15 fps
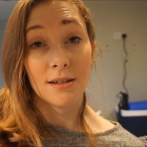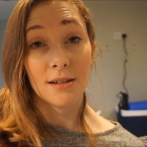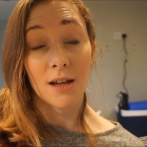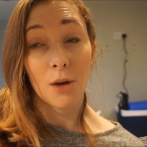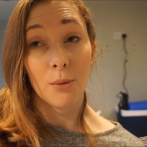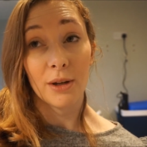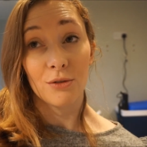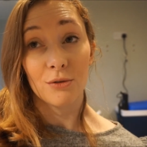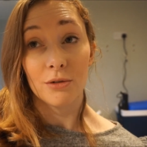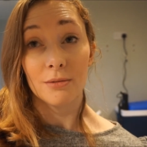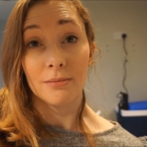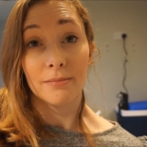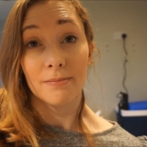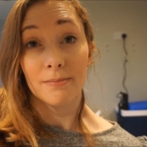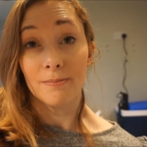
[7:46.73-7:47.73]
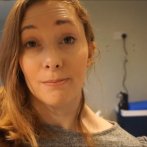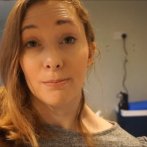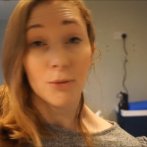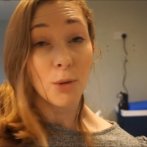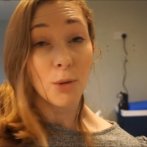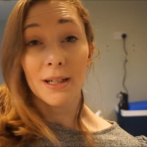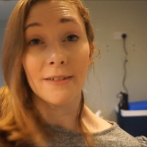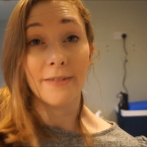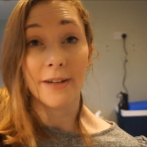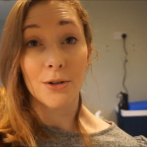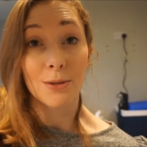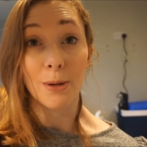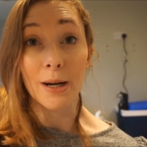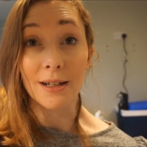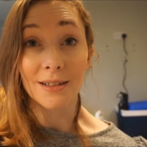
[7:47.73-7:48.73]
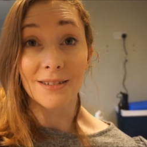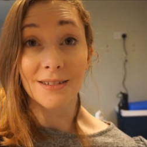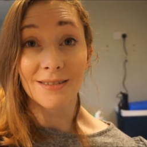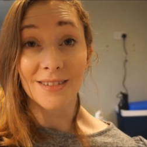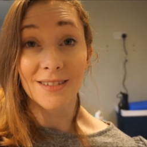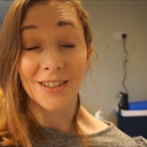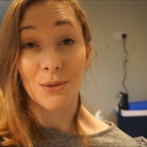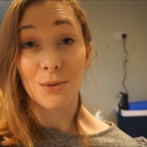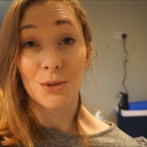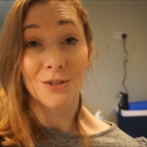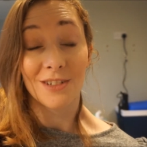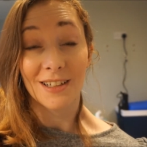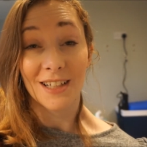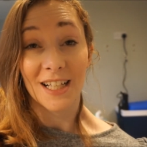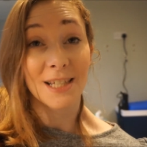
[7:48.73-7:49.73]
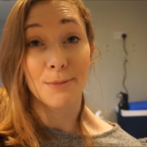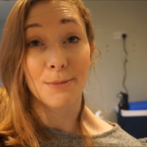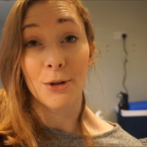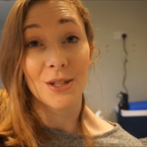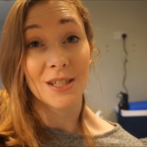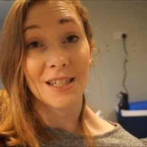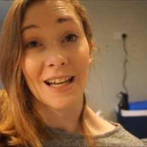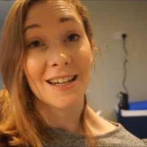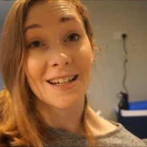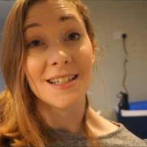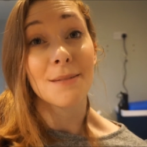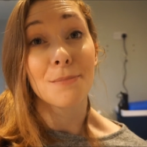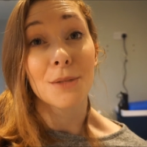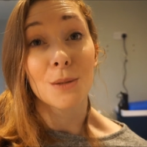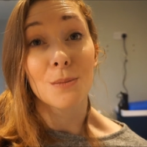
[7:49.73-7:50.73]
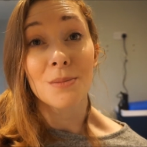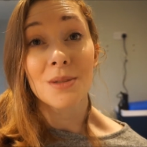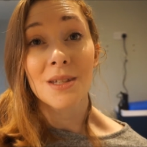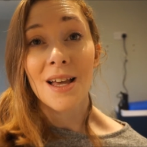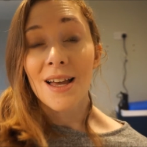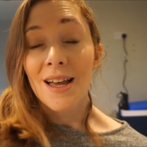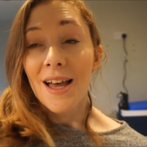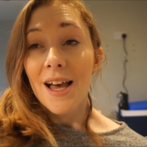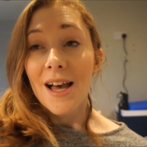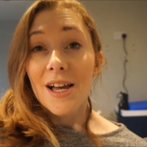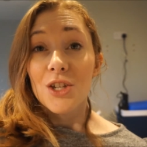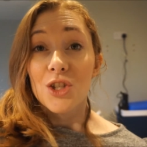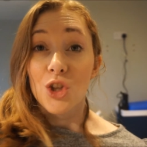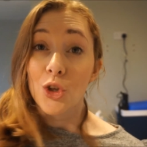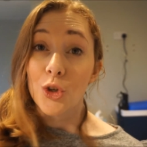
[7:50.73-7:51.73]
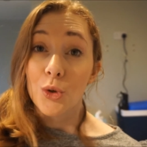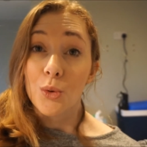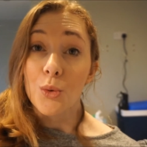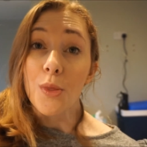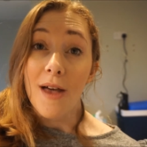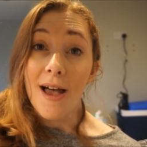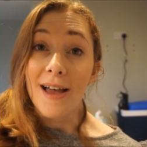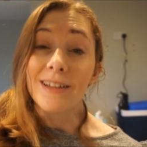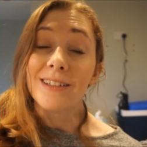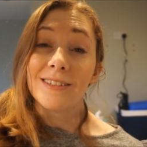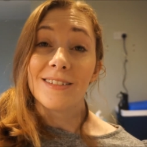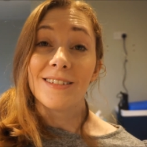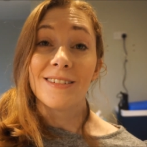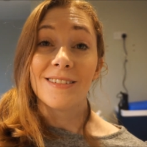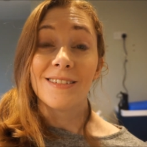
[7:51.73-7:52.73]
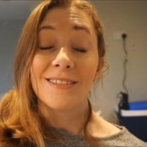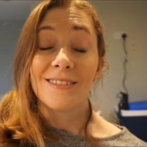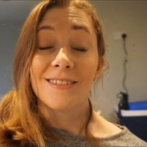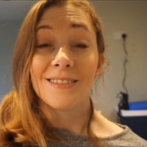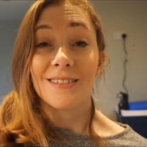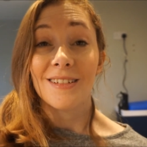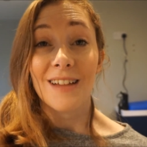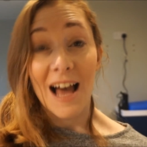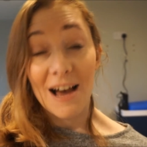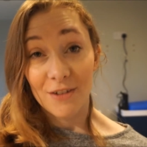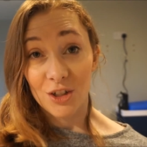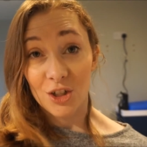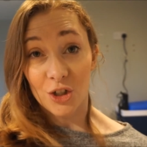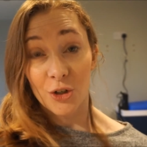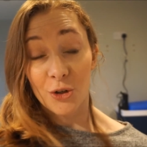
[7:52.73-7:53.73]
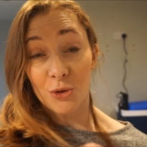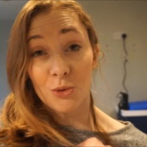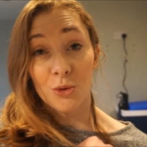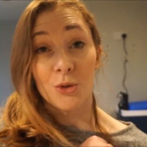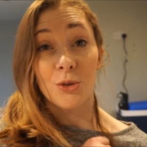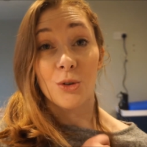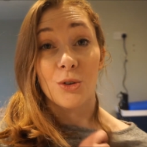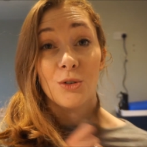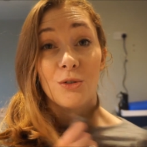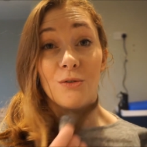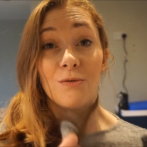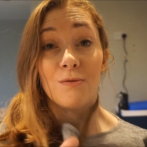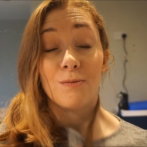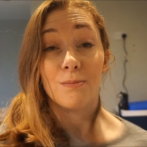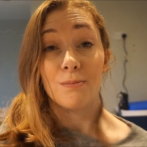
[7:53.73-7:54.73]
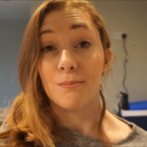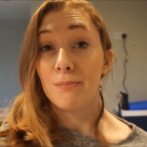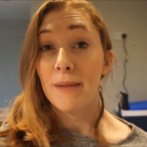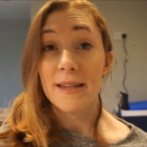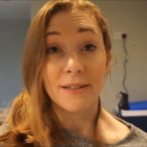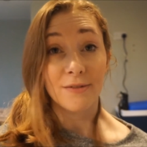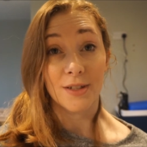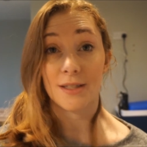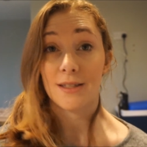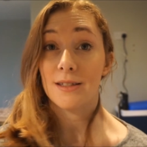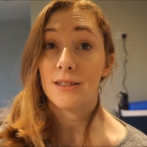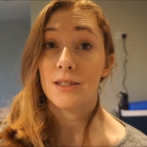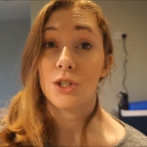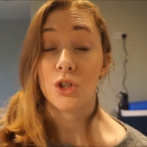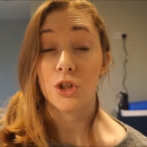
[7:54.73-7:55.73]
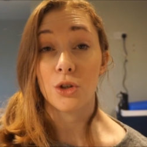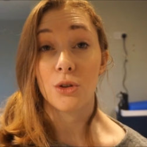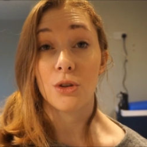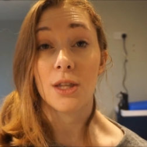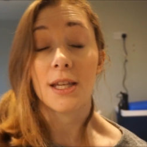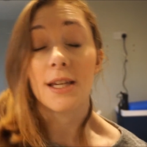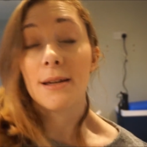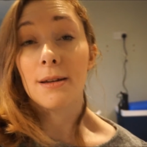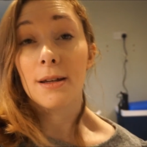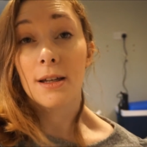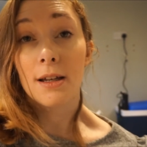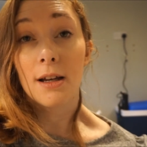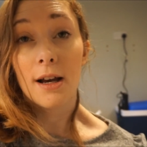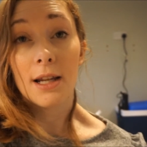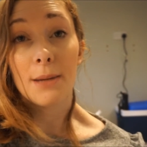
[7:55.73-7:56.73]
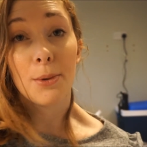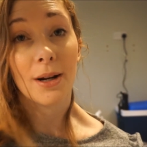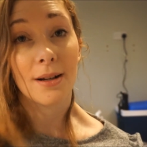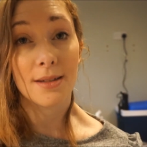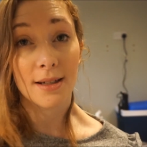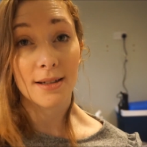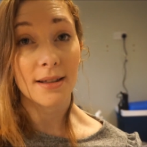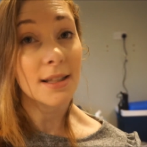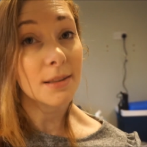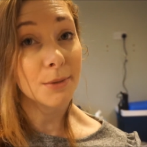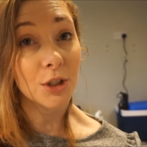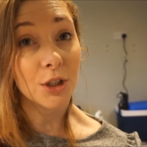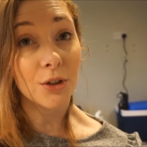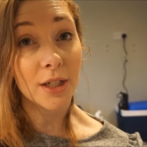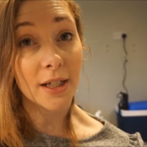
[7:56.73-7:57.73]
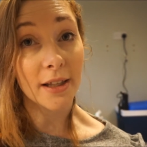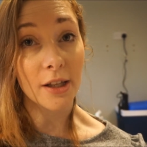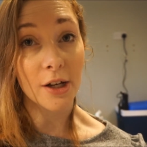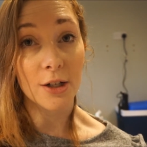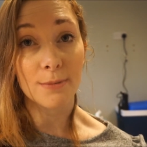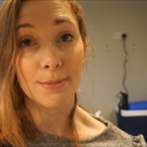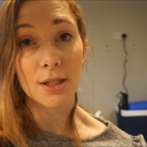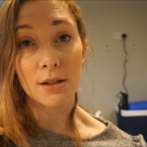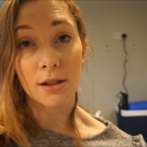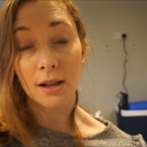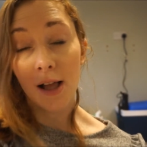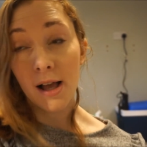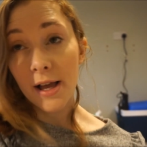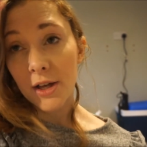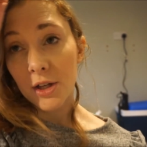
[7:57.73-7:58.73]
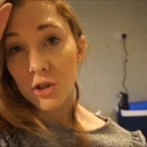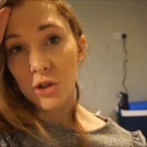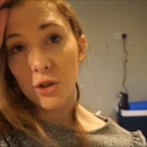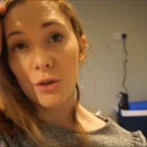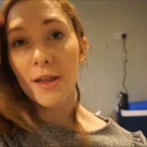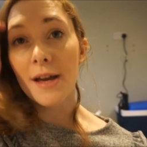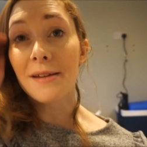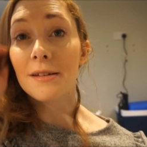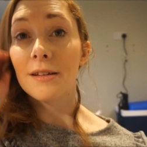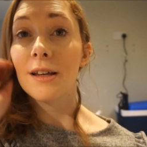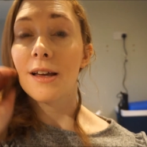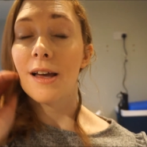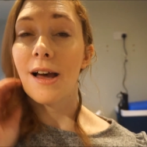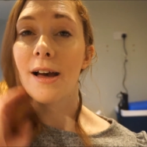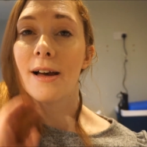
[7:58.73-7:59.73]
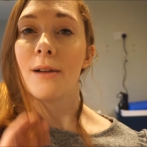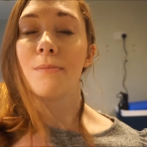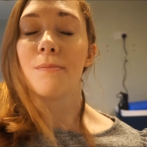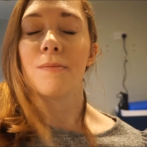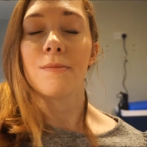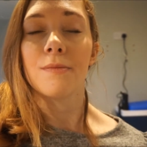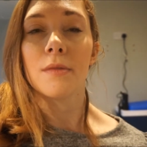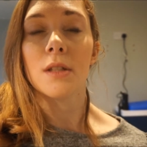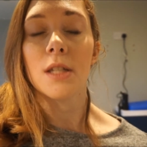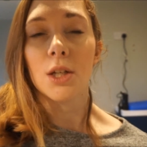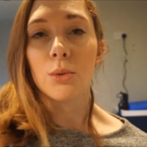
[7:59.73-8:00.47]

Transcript: I went from not believing I was pregnant because I wasn't experiencing any symptoms to then having to go through many visits to the early pregnancy assessment unit at the hospital to then deal